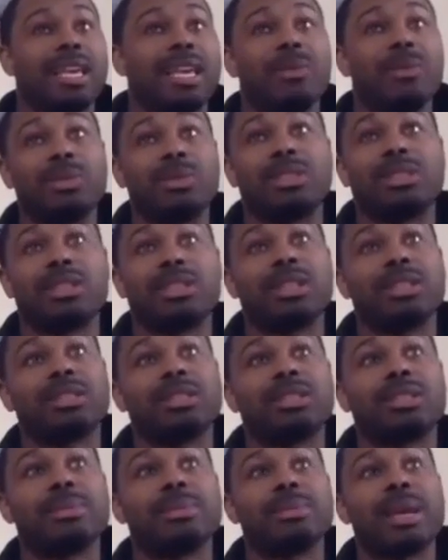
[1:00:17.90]
it was
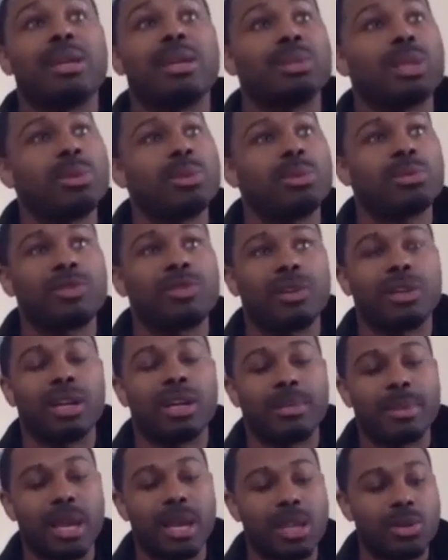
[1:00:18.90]
just man, it, it was
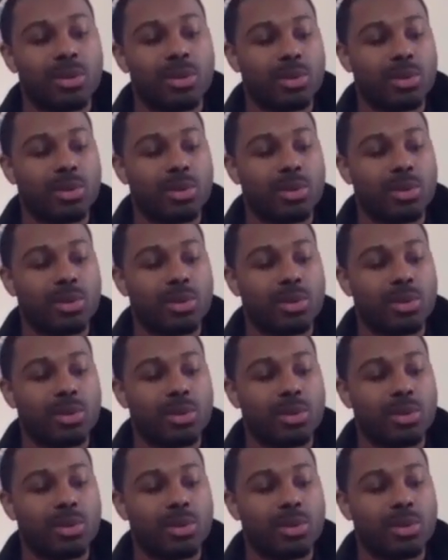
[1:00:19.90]
fun, man.